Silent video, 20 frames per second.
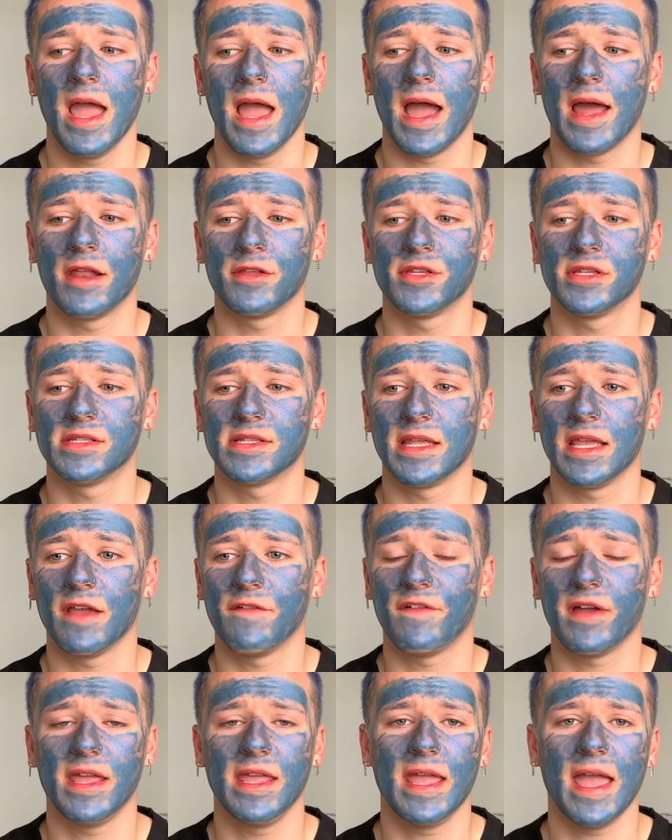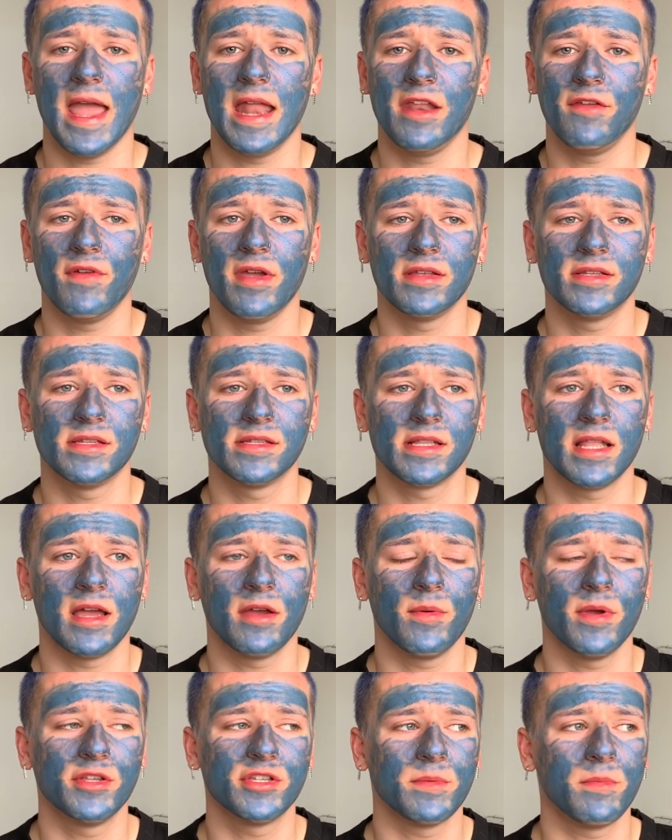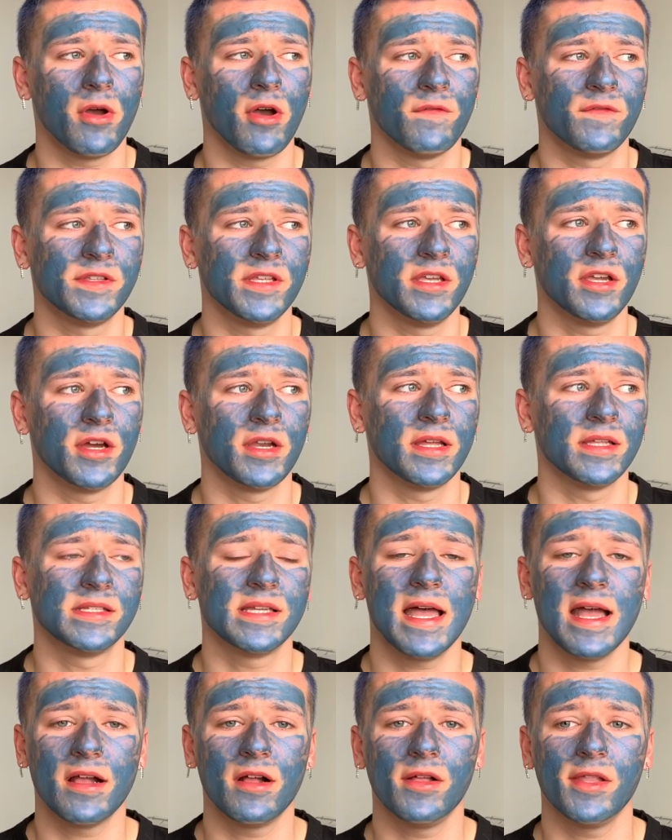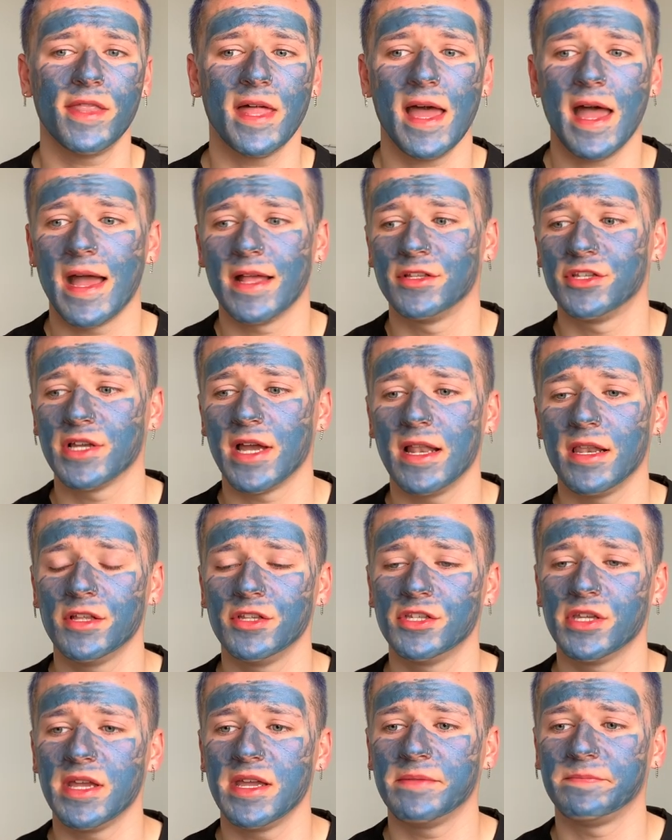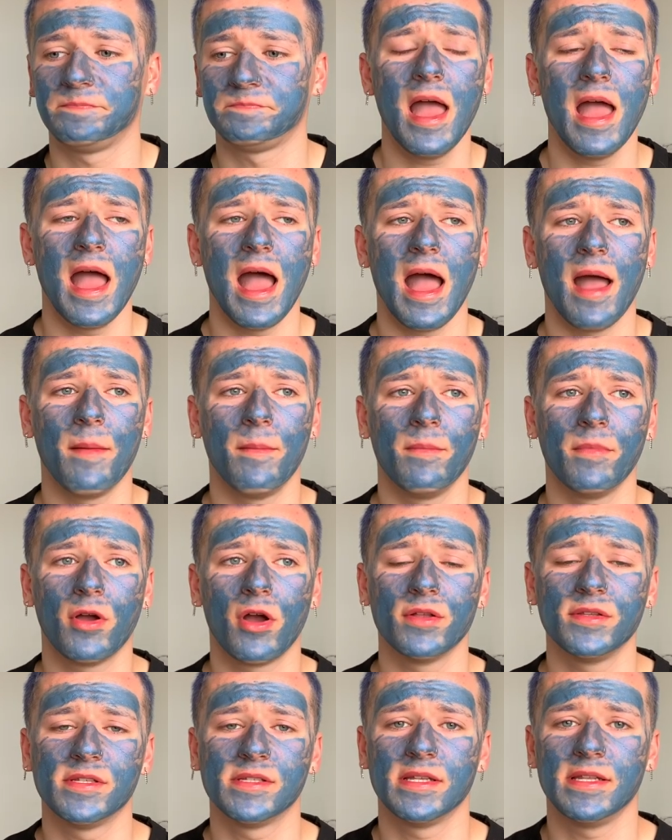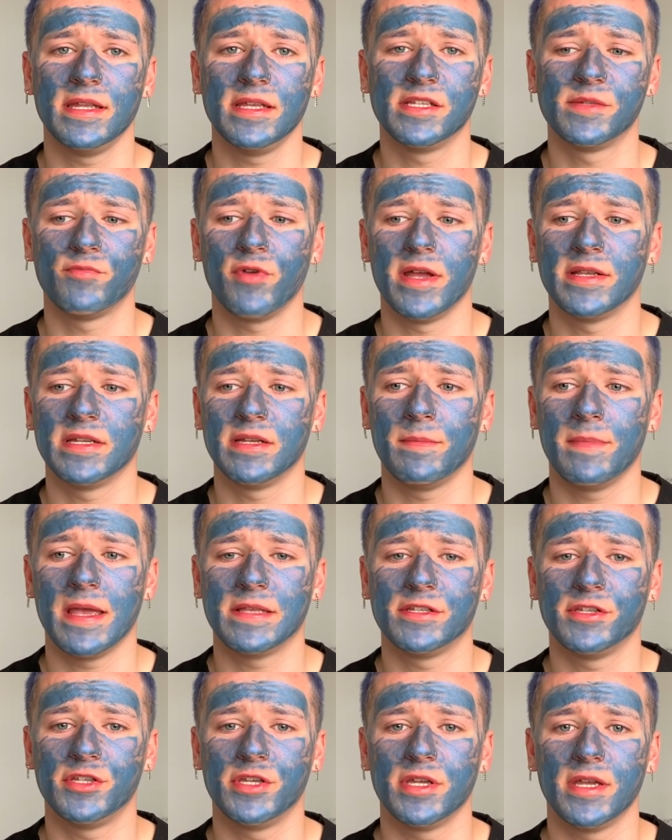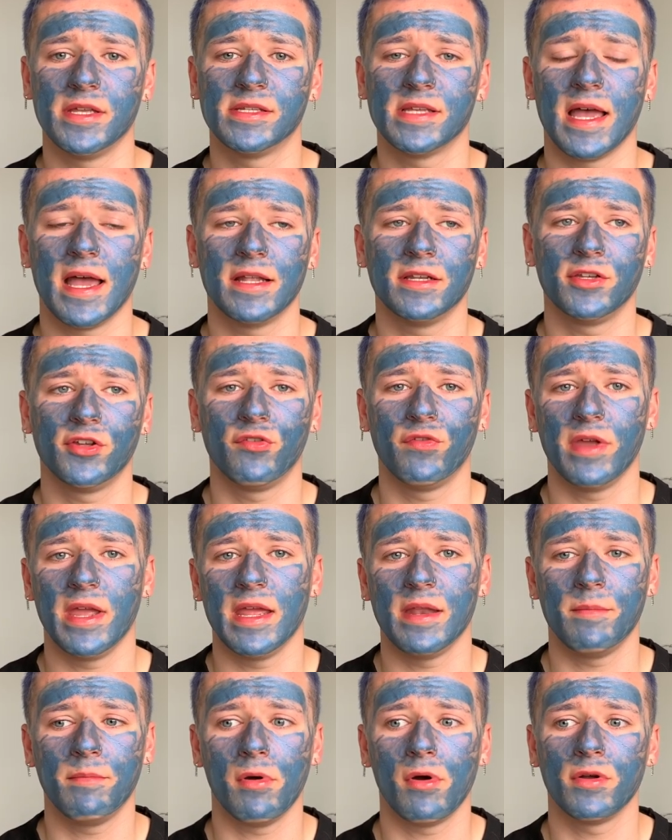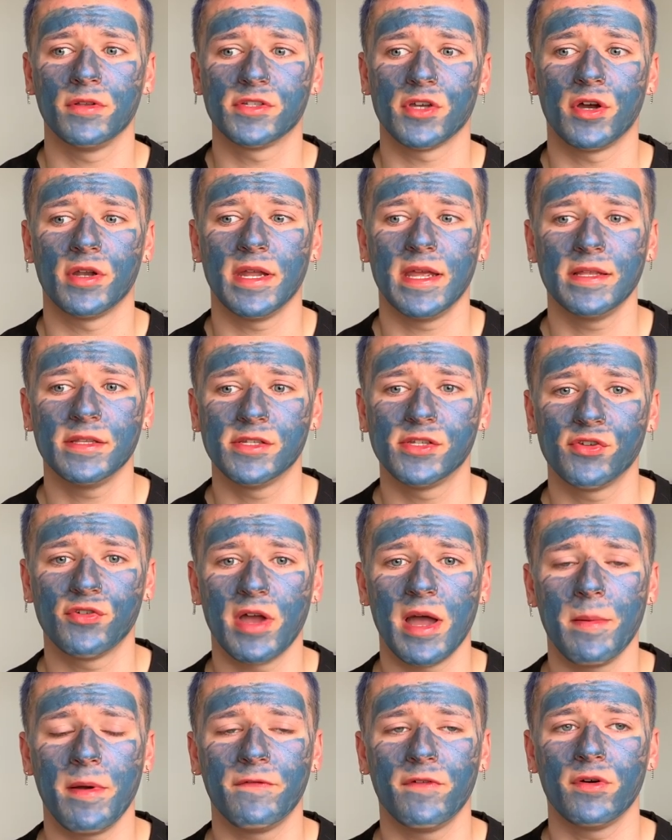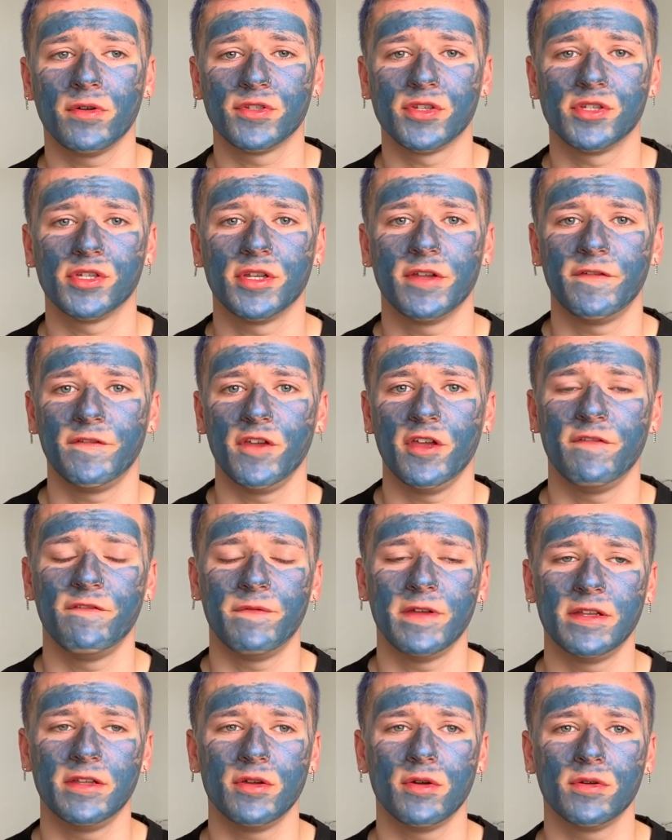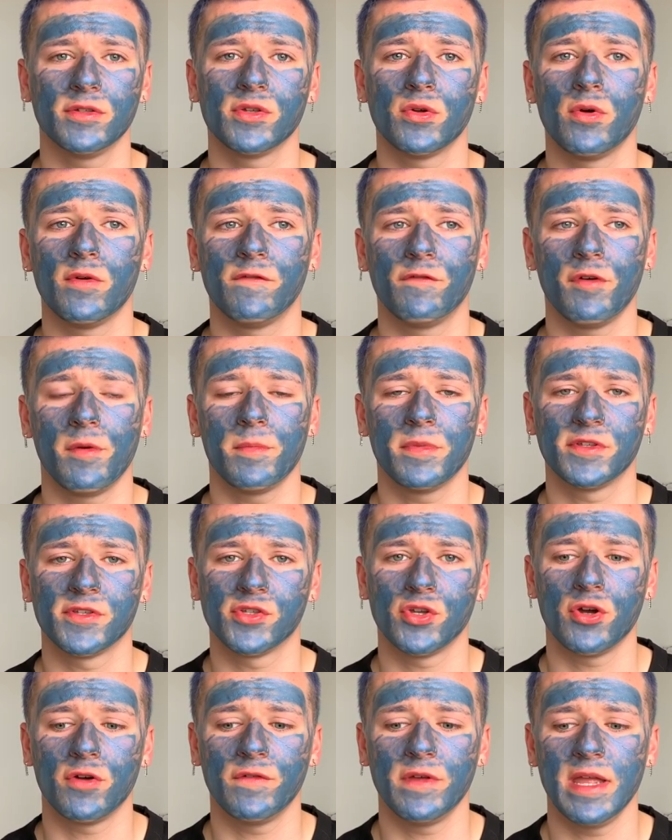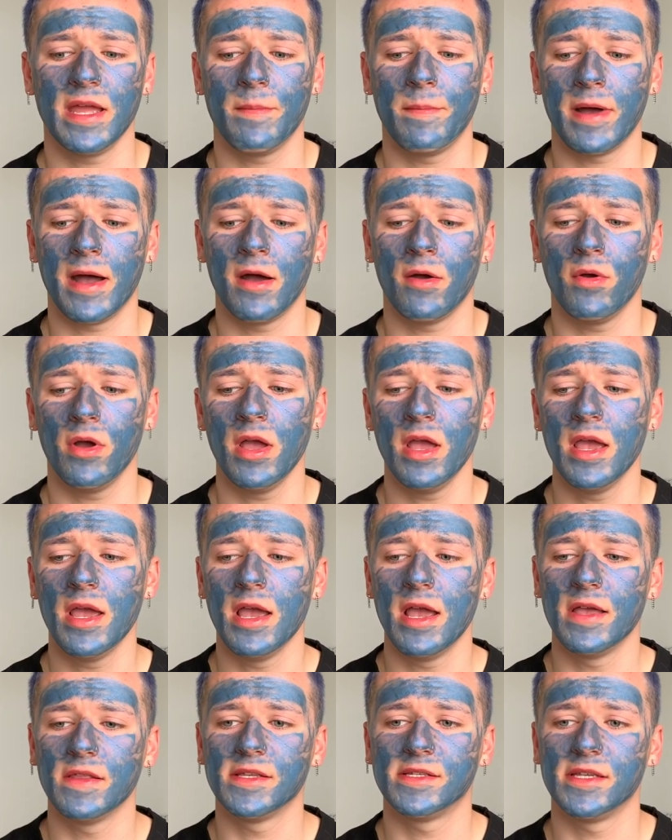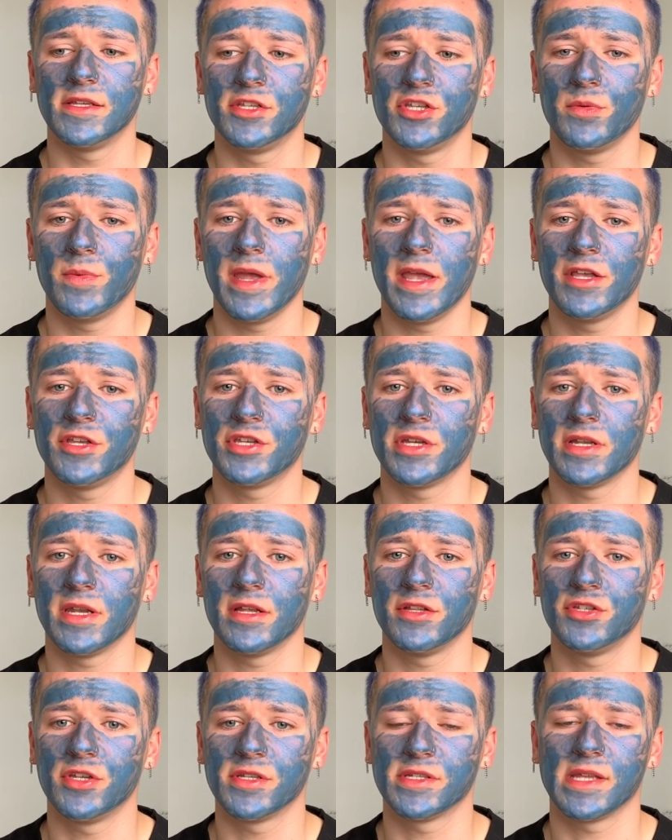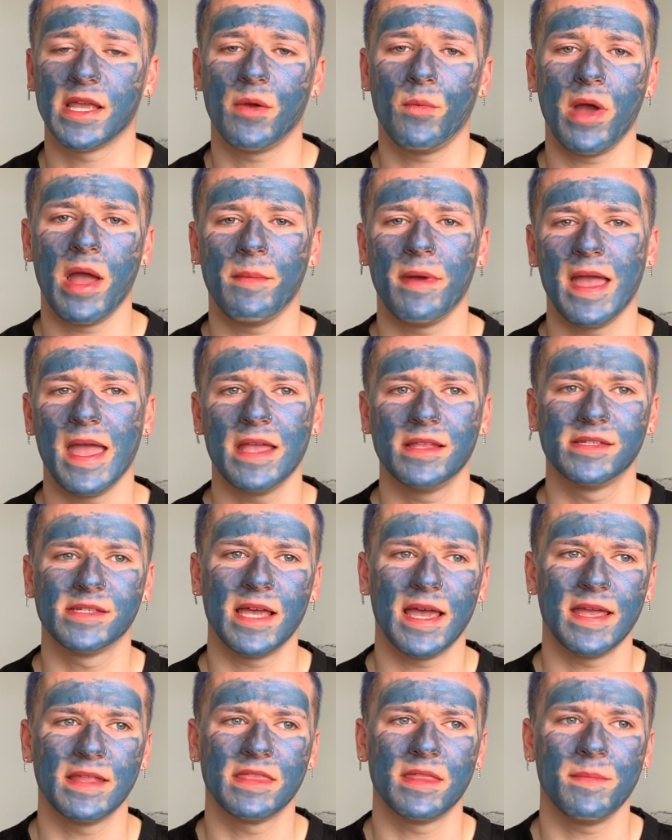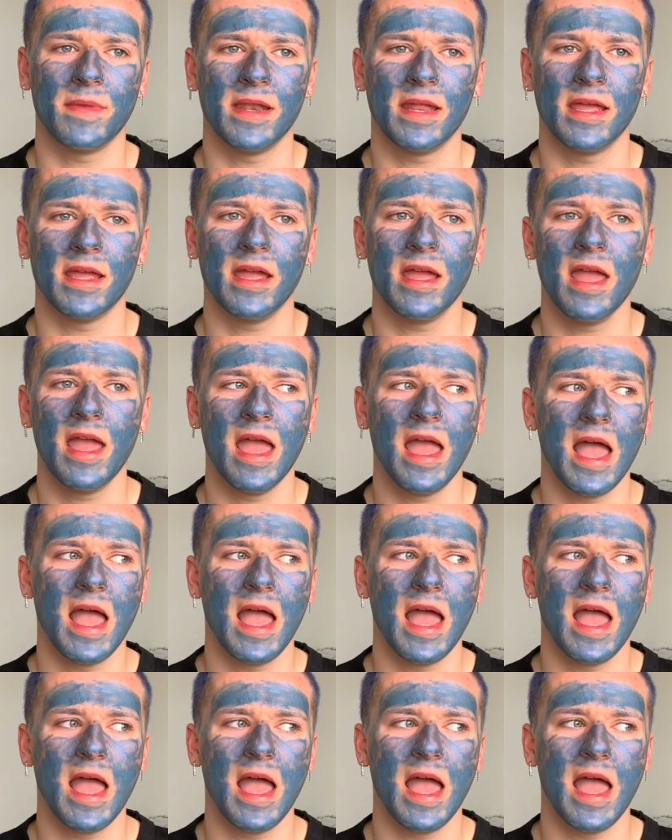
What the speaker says: And I just think if I hear any racist language, I'm obviously going to tackle that and challenge it. I'm constantly spreading messages and creating boards on Instagram. I've also done a few videos over on my story about the situation and just like where my head's at the minute.